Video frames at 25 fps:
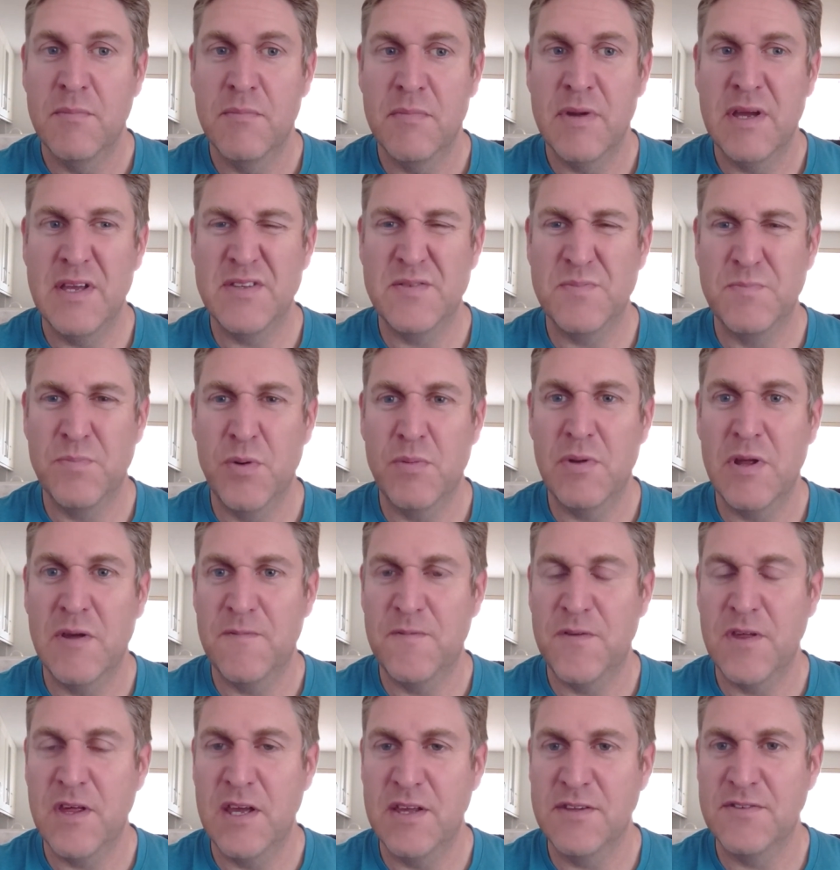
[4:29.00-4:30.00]
It's probably a
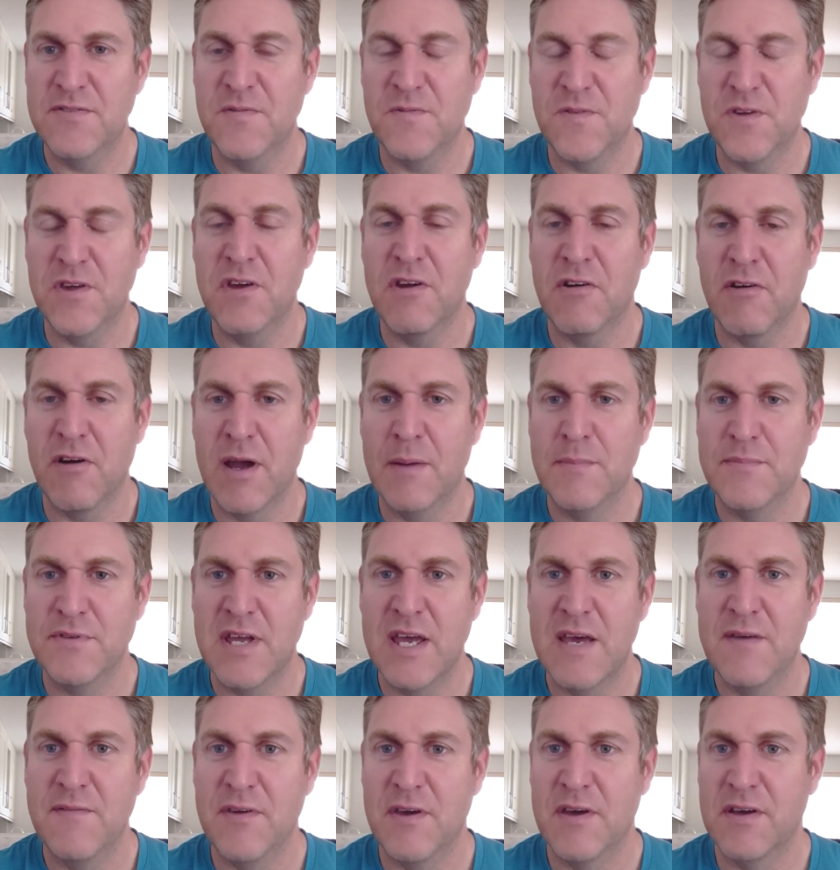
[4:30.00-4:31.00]
few grams
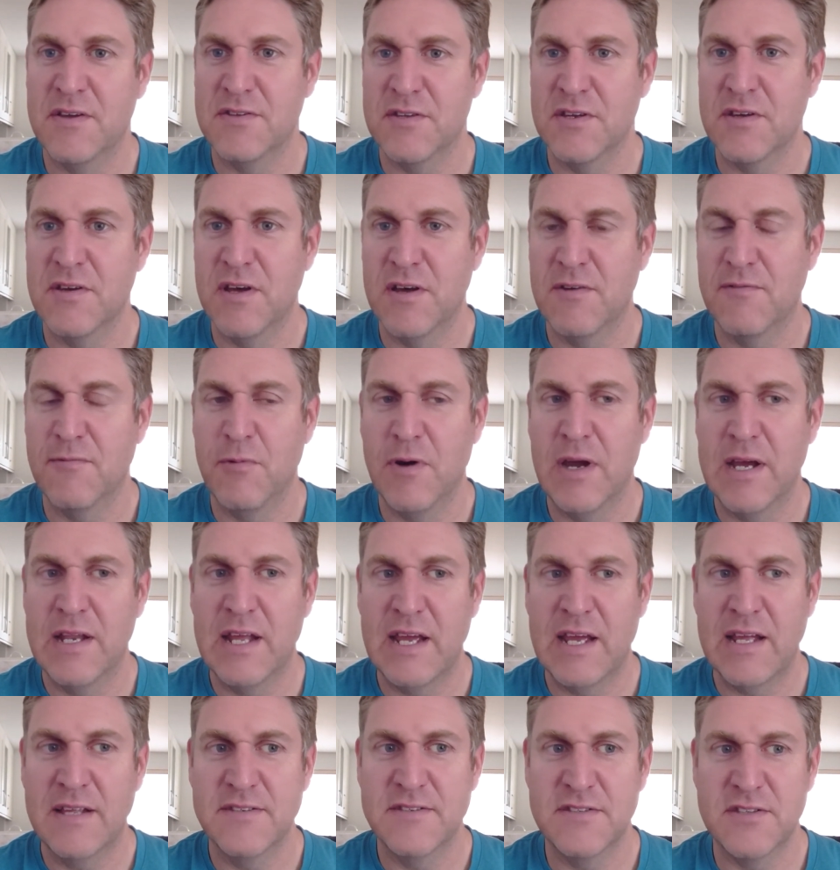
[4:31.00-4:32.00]
heavier because I've weighed it
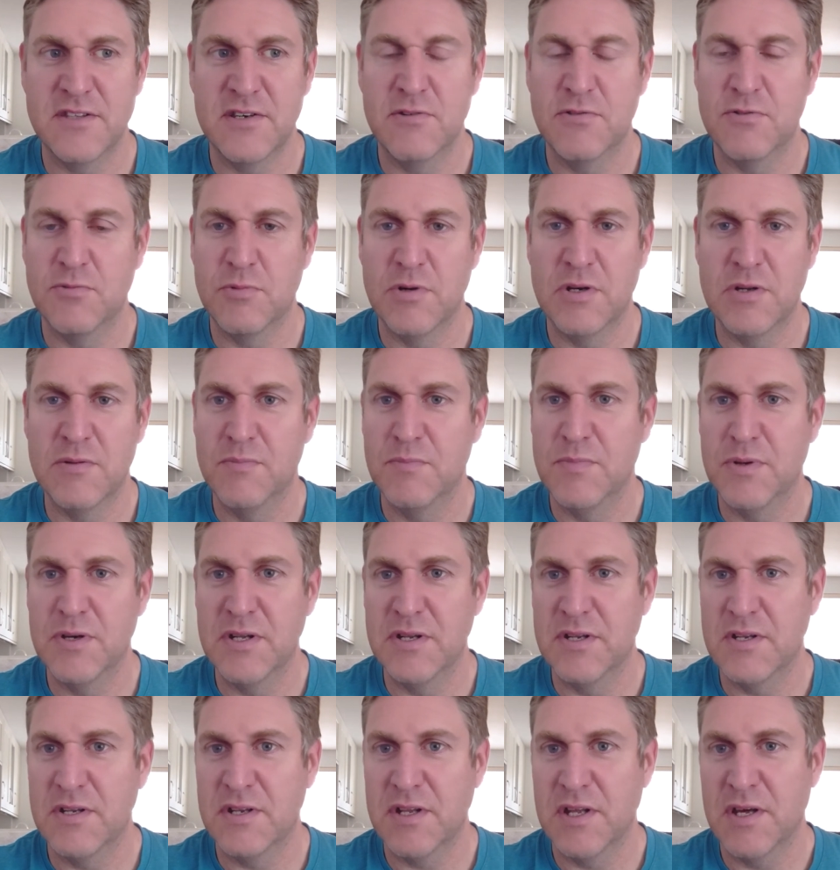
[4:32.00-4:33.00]
against the old one.
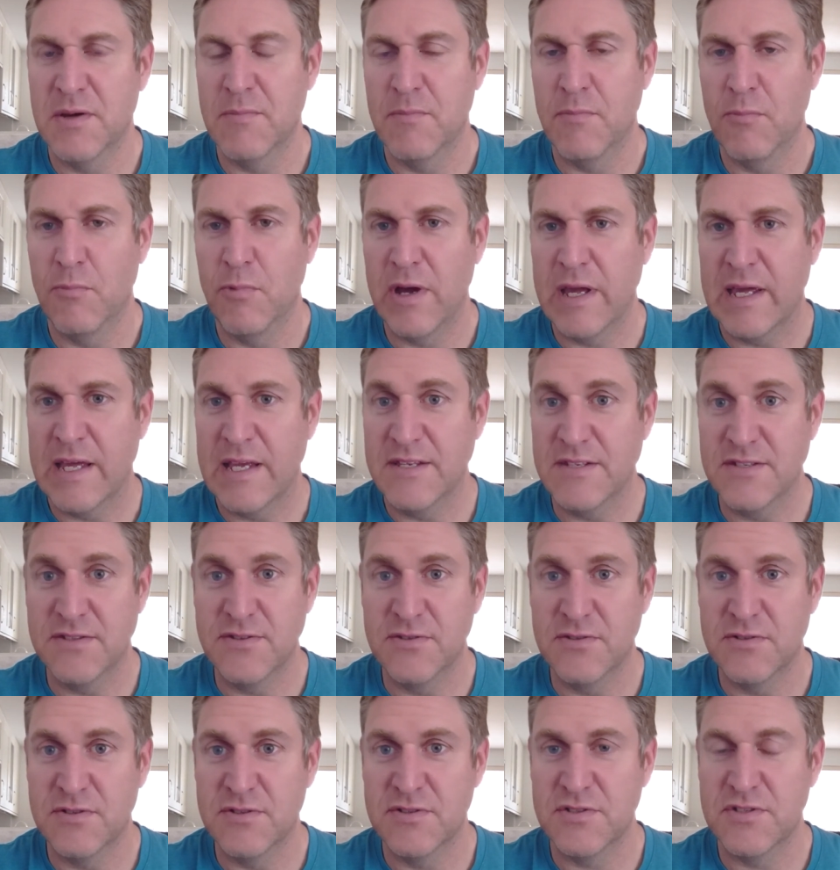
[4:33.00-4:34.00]
But weight is
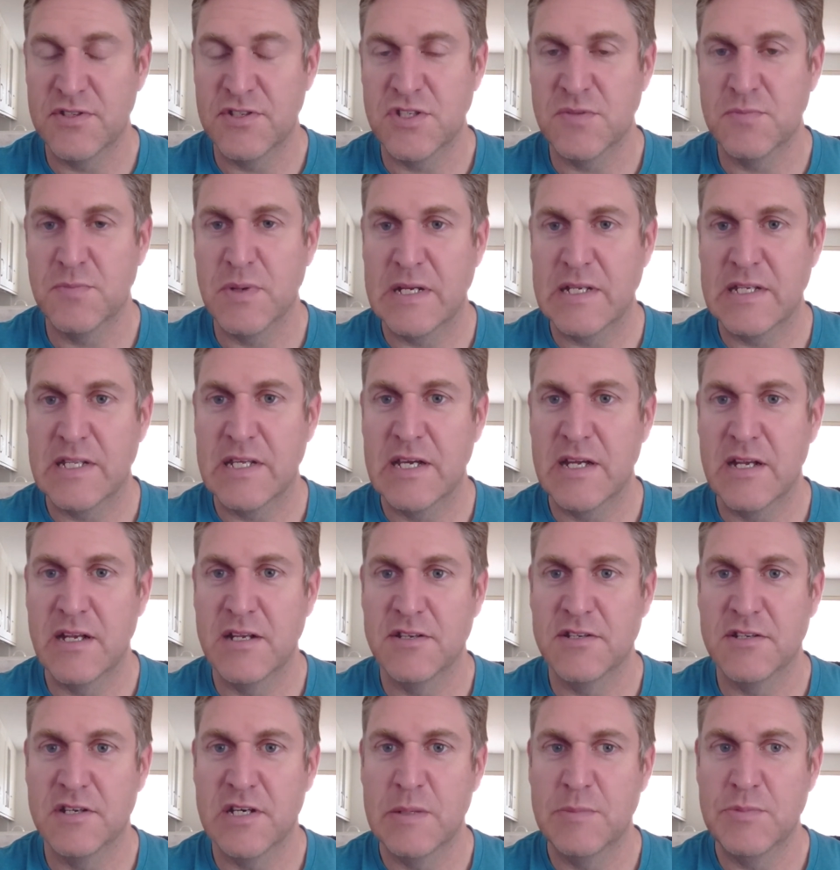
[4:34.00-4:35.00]
not such a big deal
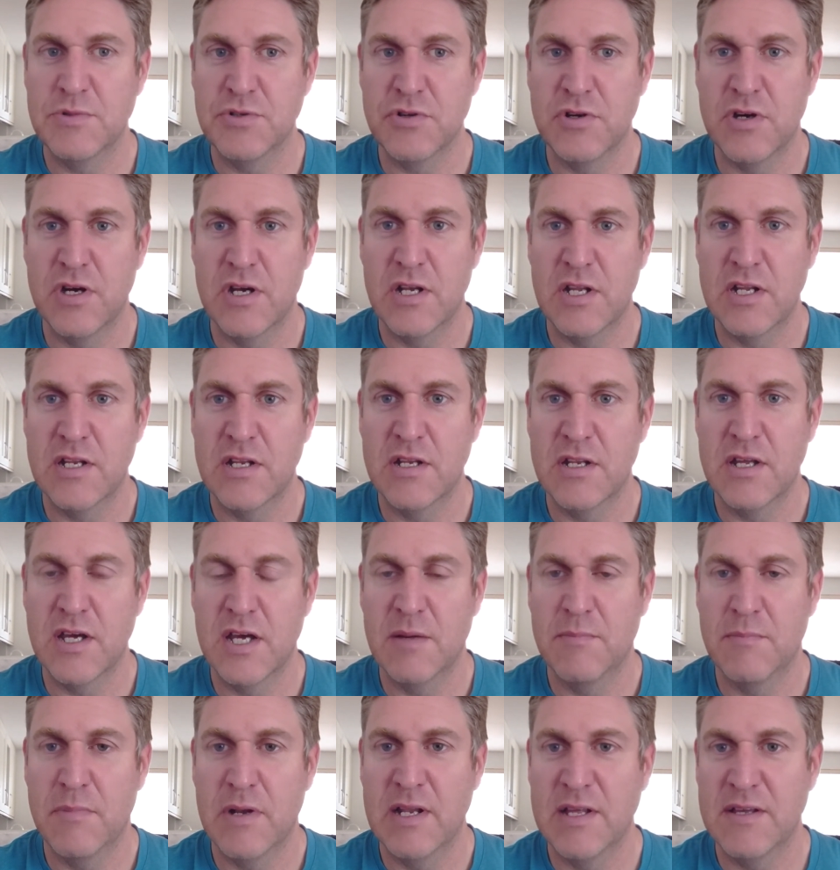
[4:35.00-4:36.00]
in time trialing
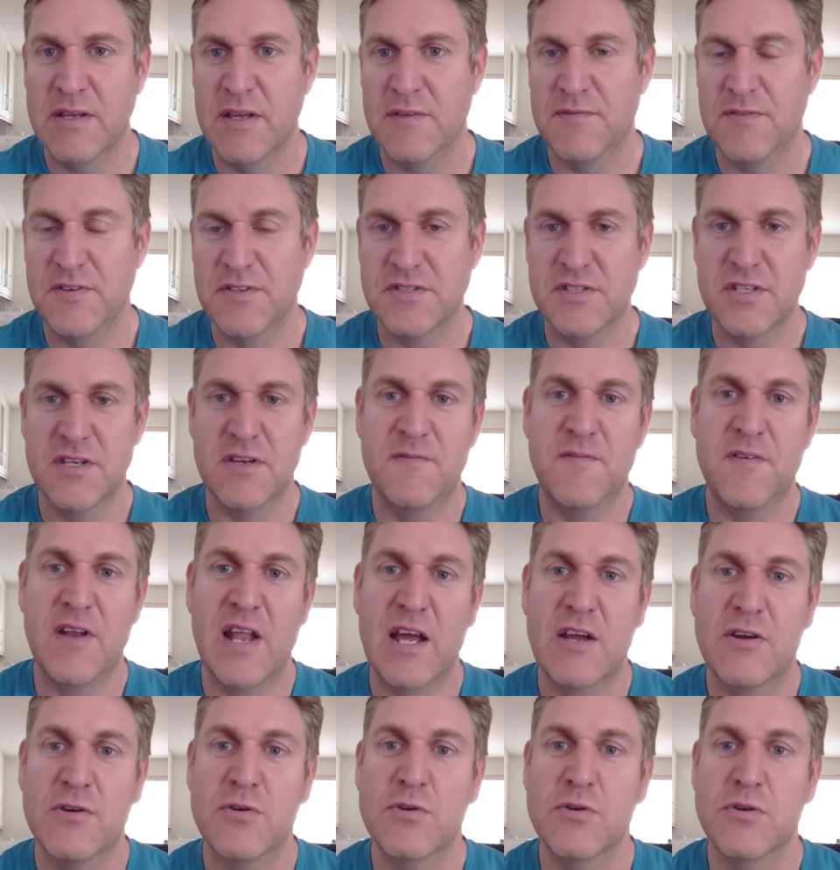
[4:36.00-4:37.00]
if it's a
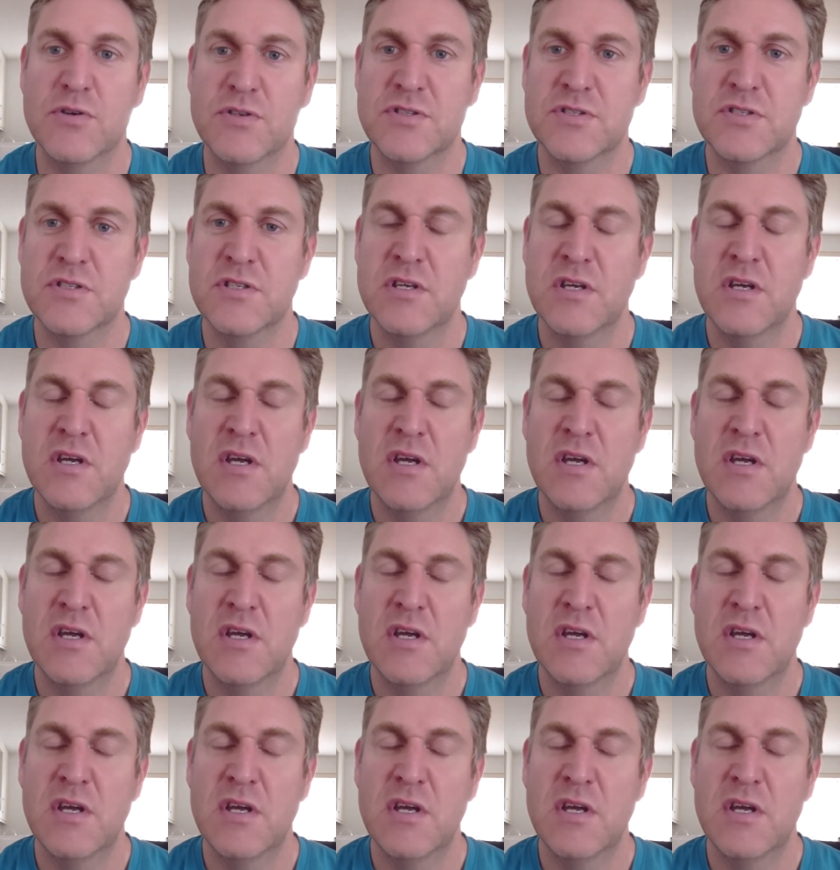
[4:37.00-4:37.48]
flat course.